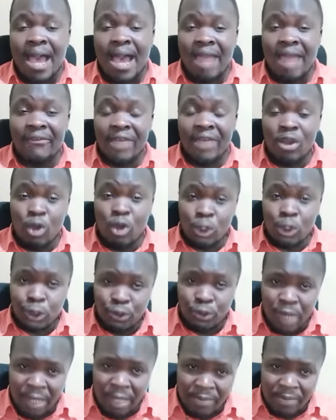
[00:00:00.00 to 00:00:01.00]
And then
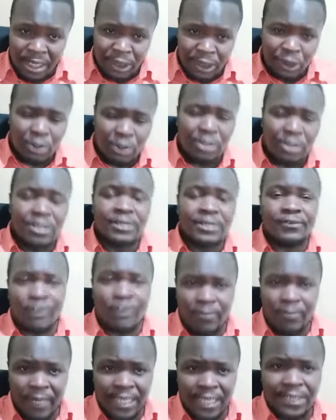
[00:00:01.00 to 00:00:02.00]
also we are being told
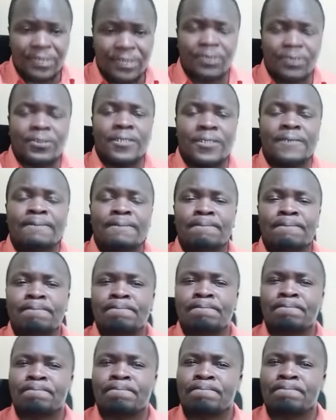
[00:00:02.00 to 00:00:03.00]
from that story
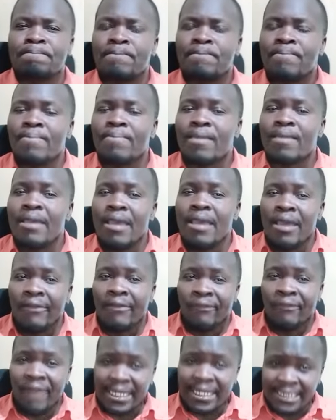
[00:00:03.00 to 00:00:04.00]

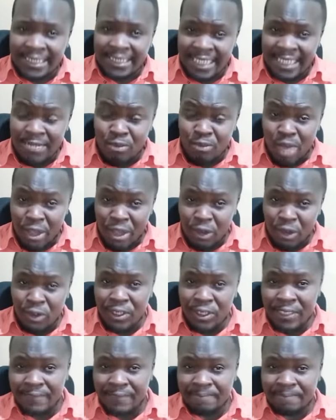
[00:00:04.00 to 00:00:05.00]
that Tim
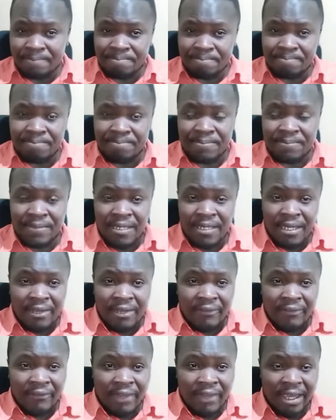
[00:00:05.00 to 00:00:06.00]
Wanyonyi,
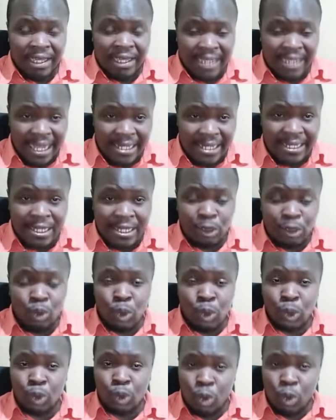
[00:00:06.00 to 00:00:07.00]
the candidate
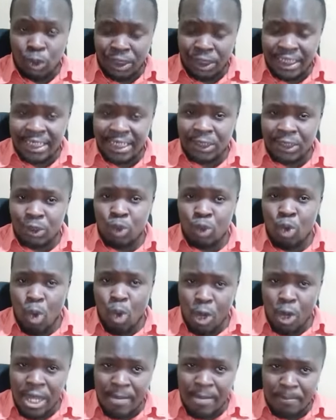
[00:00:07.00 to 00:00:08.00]
who was to contest
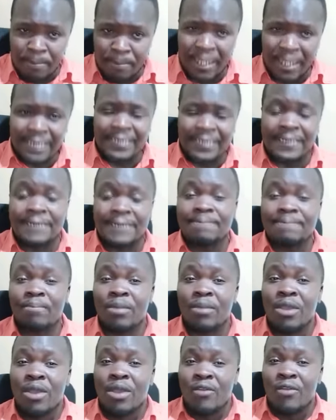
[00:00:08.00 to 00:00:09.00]
through ODM Party
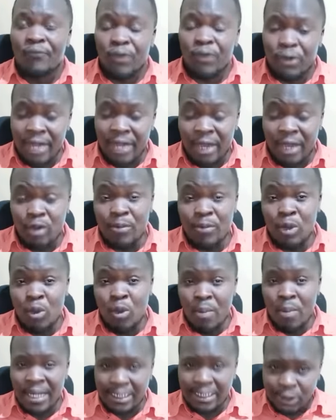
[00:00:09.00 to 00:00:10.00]
for Nairobi
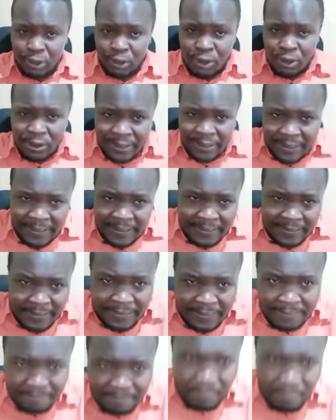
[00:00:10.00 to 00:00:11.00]
gubernatorial seat,
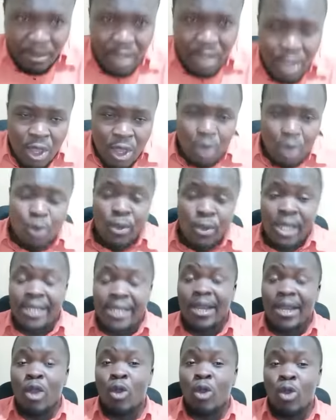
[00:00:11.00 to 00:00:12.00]

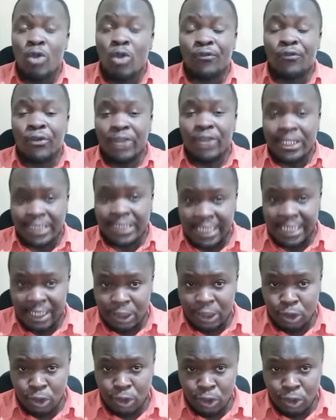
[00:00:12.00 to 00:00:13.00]
will now go for the
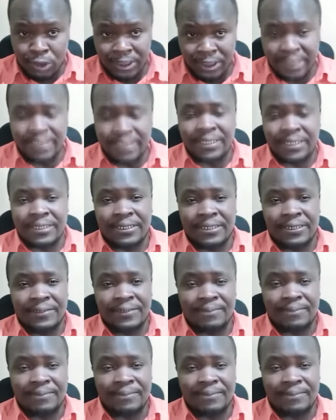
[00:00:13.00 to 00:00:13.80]
senatorial seat.